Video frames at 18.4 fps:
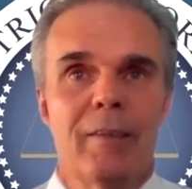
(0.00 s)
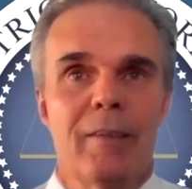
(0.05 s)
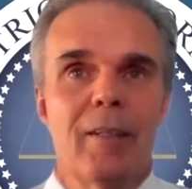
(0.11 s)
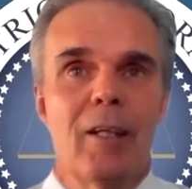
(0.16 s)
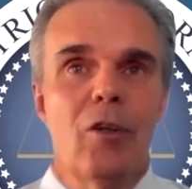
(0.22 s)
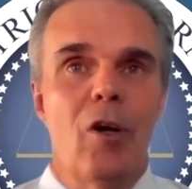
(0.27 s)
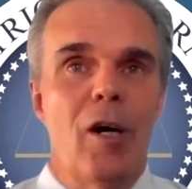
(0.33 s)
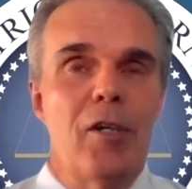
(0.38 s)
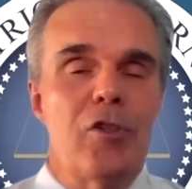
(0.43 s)

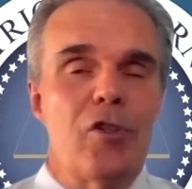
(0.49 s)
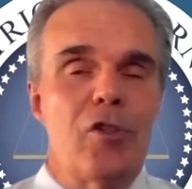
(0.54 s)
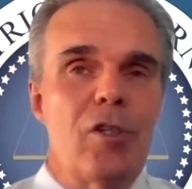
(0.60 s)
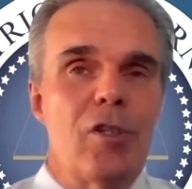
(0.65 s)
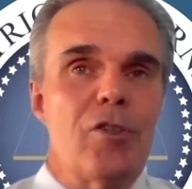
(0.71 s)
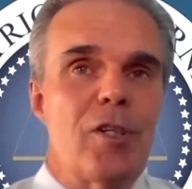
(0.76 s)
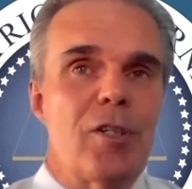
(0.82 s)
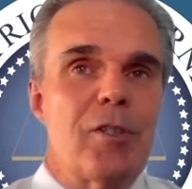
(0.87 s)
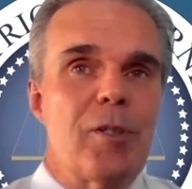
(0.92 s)
Now,
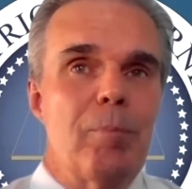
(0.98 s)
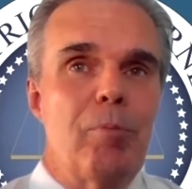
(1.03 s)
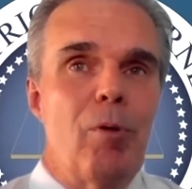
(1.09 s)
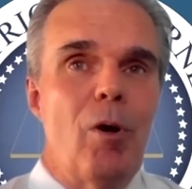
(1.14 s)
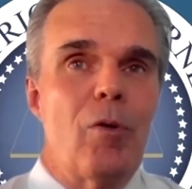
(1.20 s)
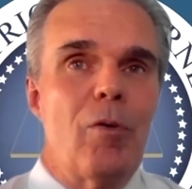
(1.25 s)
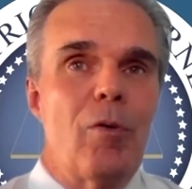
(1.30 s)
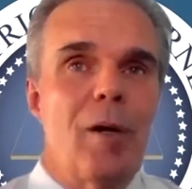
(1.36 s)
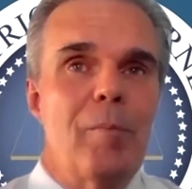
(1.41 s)
launching such a
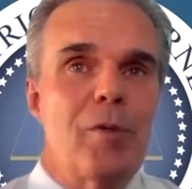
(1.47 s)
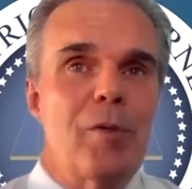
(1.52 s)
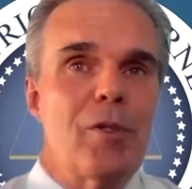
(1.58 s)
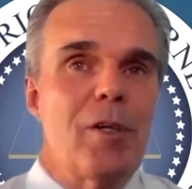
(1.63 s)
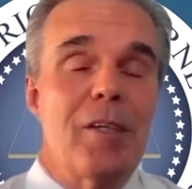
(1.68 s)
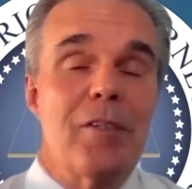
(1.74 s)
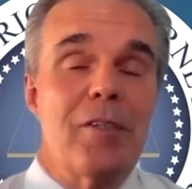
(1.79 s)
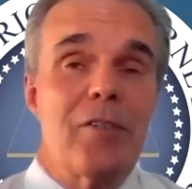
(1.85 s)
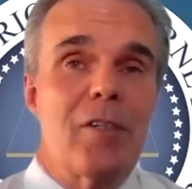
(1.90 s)
program
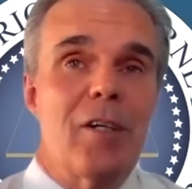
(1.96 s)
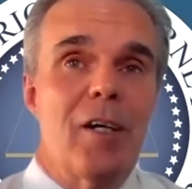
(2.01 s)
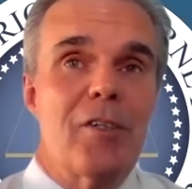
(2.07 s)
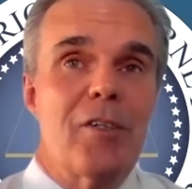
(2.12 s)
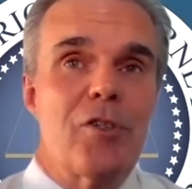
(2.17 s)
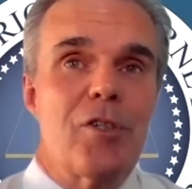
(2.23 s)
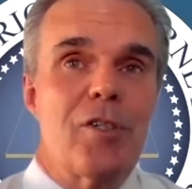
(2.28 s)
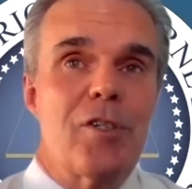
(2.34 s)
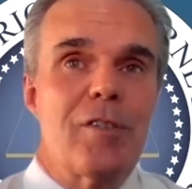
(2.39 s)
has got
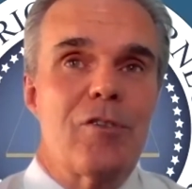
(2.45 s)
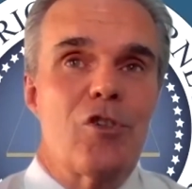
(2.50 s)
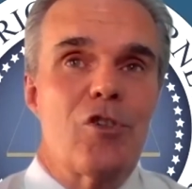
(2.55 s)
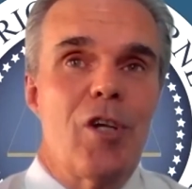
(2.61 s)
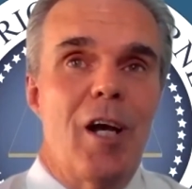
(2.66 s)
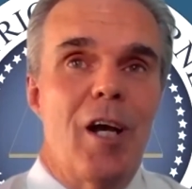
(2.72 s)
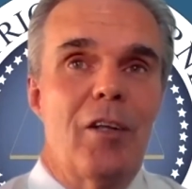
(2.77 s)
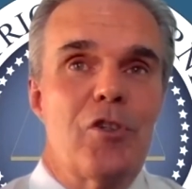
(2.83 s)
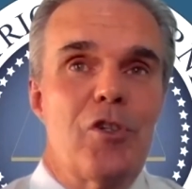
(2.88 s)
its
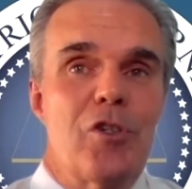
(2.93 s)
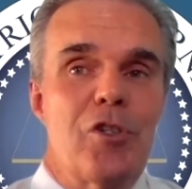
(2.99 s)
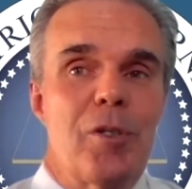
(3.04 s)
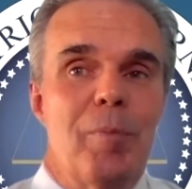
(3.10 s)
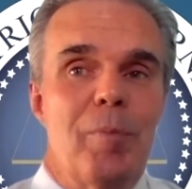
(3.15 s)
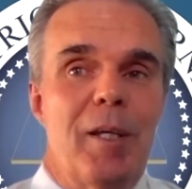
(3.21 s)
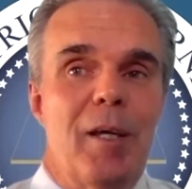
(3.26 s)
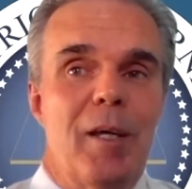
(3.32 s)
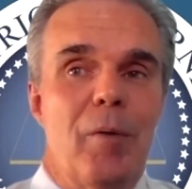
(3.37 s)
challenges
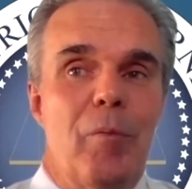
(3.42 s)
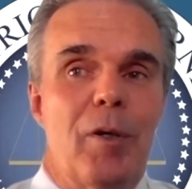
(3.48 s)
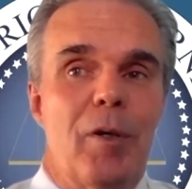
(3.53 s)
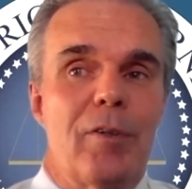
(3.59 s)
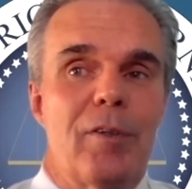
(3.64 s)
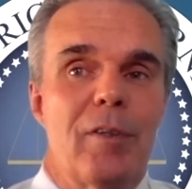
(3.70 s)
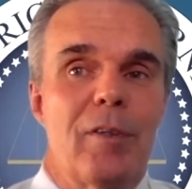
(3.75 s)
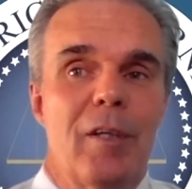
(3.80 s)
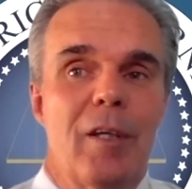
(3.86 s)
to begin
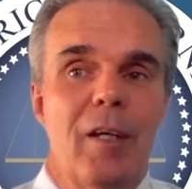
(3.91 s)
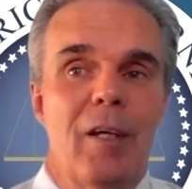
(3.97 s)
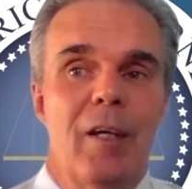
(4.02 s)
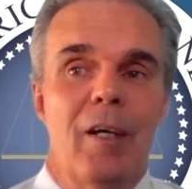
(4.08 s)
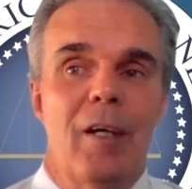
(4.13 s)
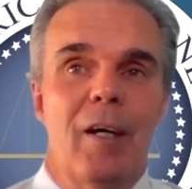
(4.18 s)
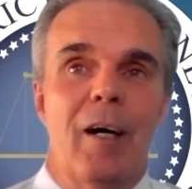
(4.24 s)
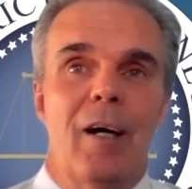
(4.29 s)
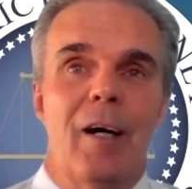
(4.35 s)
with.
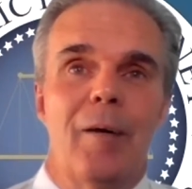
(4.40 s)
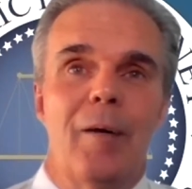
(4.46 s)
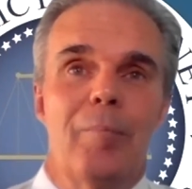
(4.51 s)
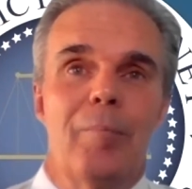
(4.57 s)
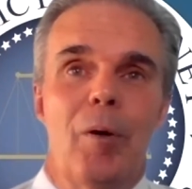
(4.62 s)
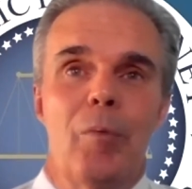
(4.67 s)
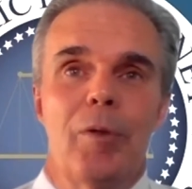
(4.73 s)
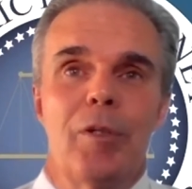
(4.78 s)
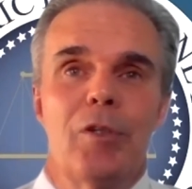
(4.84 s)

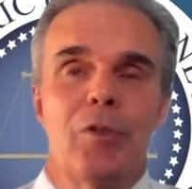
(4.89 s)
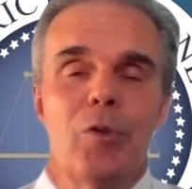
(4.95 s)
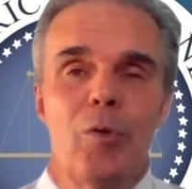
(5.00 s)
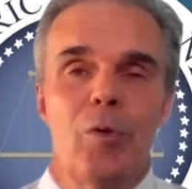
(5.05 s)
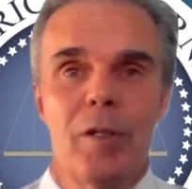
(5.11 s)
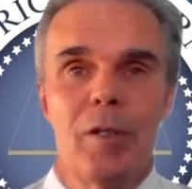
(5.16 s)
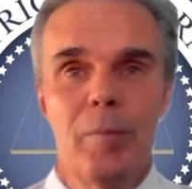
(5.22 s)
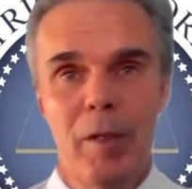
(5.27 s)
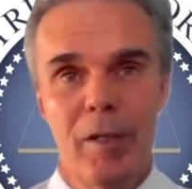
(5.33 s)
But when you do
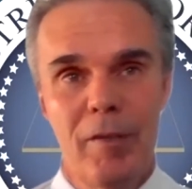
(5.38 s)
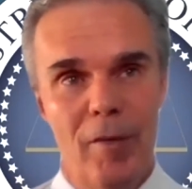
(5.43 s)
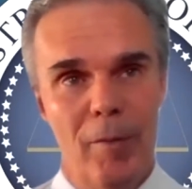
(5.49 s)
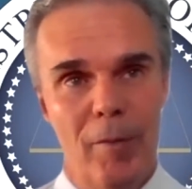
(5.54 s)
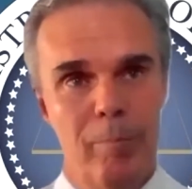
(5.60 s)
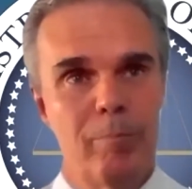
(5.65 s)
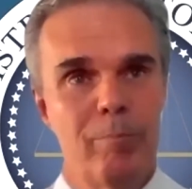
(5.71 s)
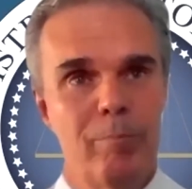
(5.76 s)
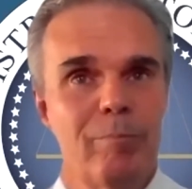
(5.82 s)
it in
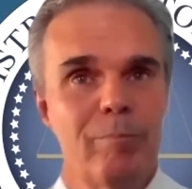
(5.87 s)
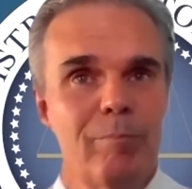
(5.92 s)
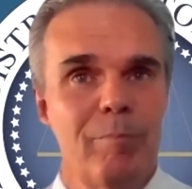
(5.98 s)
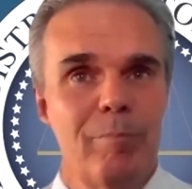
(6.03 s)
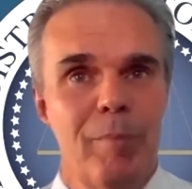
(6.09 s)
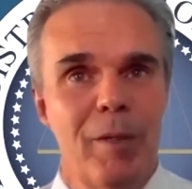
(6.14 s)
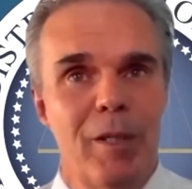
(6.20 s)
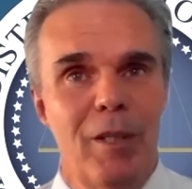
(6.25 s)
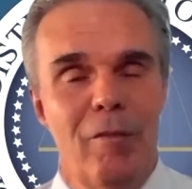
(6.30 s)
the
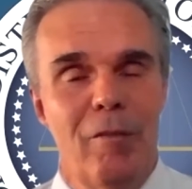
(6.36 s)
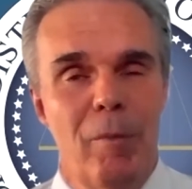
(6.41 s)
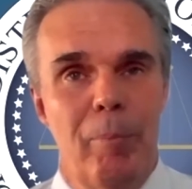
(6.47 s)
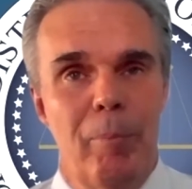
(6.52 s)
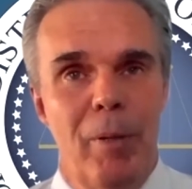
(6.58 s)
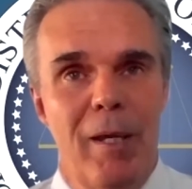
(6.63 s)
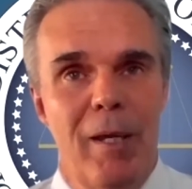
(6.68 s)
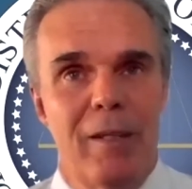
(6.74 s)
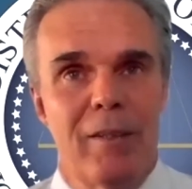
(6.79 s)
middle of a
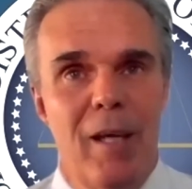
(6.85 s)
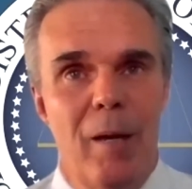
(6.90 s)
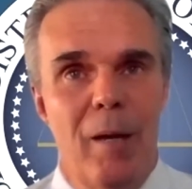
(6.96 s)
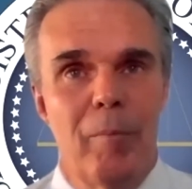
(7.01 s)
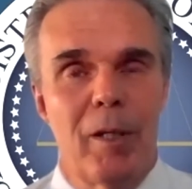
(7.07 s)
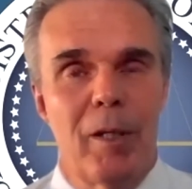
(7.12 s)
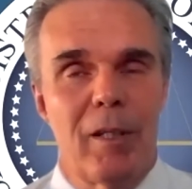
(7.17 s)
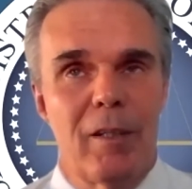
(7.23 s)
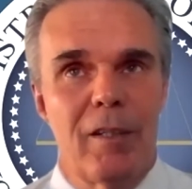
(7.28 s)

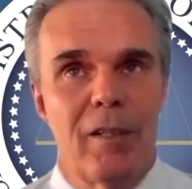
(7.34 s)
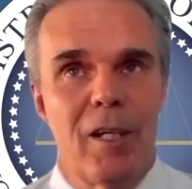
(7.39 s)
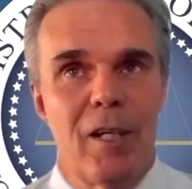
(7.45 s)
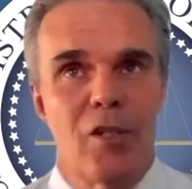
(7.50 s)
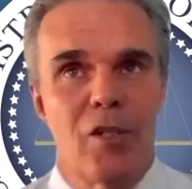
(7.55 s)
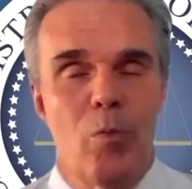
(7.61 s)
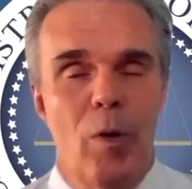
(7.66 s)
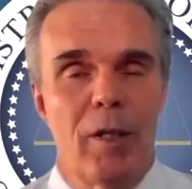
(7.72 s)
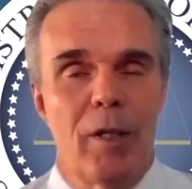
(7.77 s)
pandemic and a
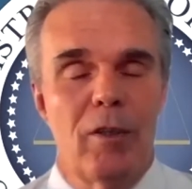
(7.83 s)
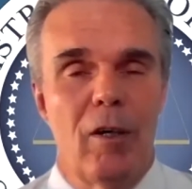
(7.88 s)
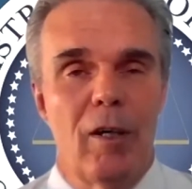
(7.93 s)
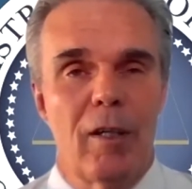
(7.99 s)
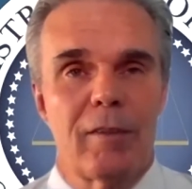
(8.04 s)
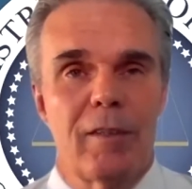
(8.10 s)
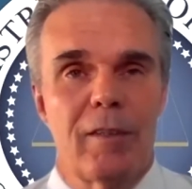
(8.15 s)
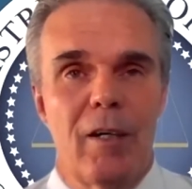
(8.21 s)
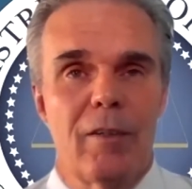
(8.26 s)
nationwide
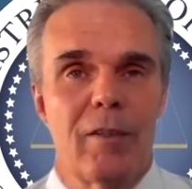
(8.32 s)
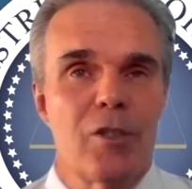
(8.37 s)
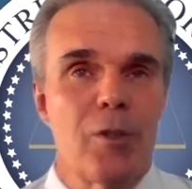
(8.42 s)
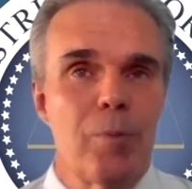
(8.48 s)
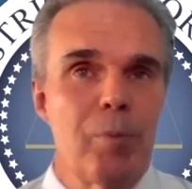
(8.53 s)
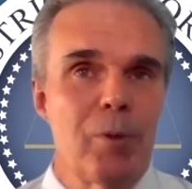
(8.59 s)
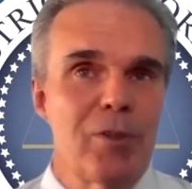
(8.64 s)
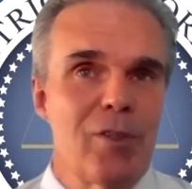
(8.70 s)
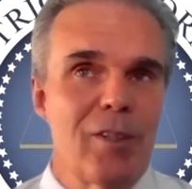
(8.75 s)
lockdown,
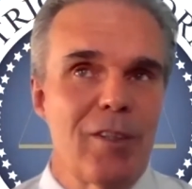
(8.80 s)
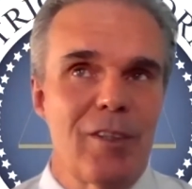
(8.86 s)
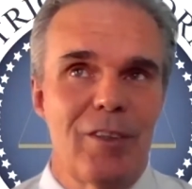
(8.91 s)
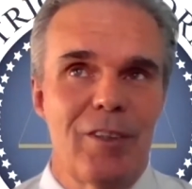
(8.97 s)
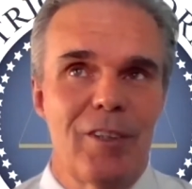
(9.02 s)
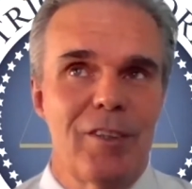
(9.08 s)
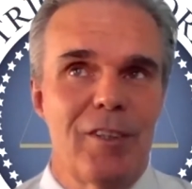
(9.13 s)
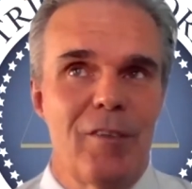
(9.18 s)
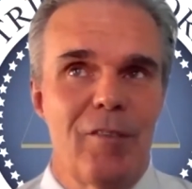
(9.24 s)
it's
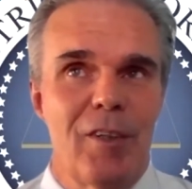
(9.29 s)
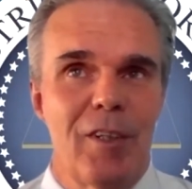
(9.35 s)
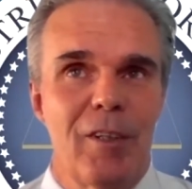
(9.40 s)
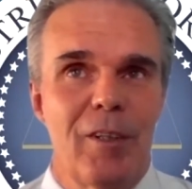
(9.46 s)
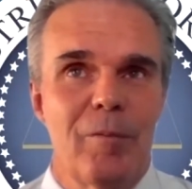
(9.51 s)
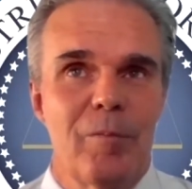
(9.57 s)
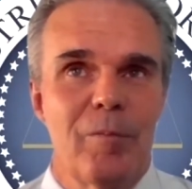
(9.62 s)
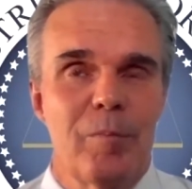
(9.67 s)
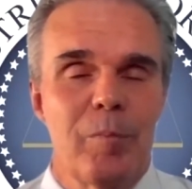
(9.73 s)
particularly
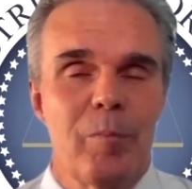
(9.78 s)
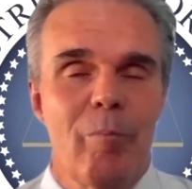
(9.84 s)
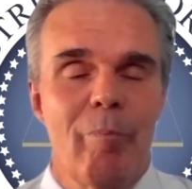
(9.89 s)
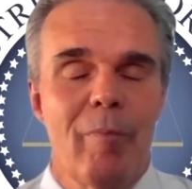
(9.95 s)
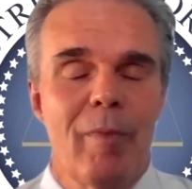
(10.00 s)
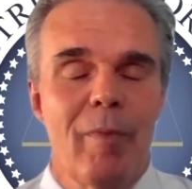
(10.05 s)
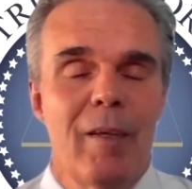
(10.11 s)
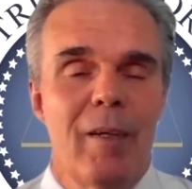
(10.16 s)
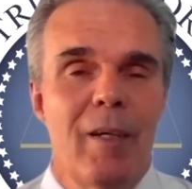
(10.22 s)
difficult,
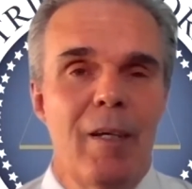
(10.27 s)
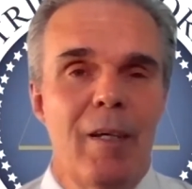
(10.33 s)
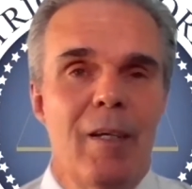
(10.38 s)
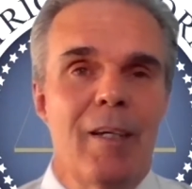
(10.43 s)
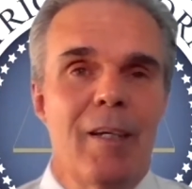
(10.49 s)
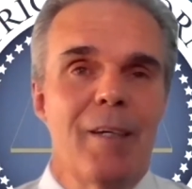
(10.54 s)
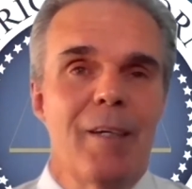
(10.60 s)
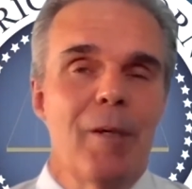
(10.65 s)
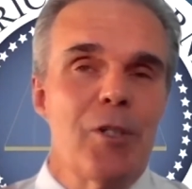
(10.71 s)

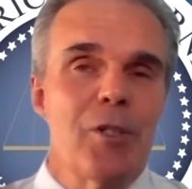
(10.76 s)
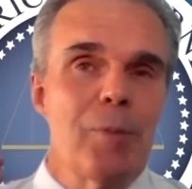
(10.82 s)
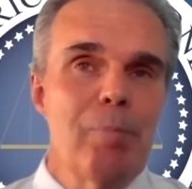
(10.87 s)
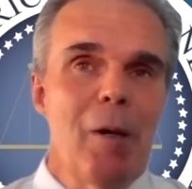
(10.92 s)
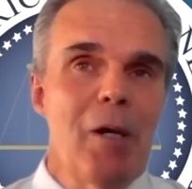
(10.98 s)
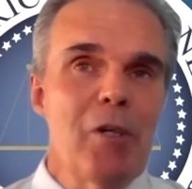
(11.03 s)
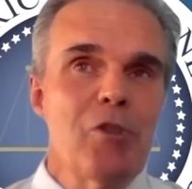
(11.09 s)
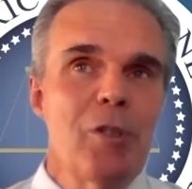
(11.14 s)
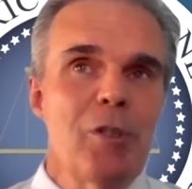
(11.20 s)

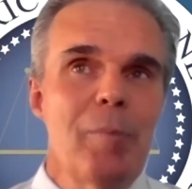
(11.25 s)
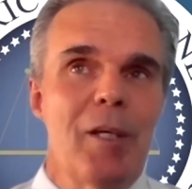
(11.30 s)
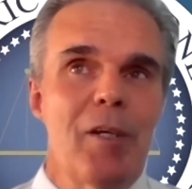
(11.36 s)
especially